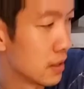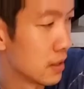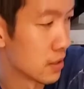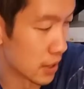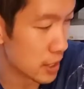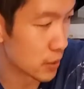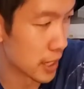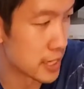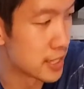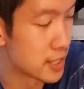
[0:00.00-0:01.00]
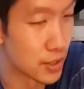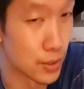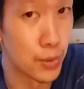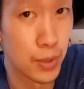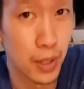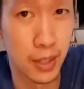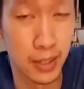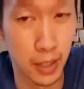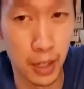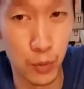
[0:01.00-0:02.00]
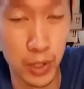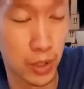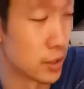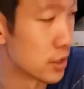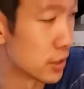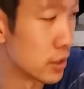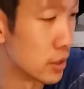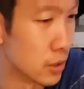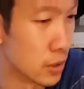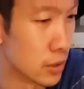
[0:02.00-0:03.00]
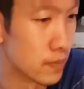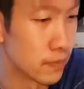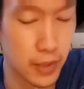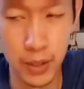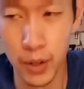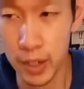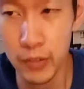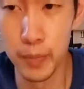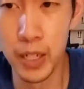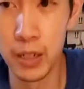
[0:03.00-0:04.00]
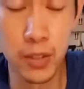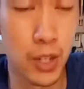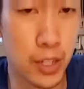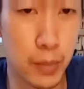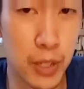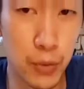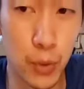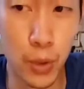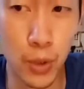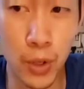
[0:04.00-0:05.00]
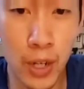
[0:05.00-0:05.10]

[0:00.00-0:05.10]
So that's what I did too. I went on to Google. I never made lasagna before.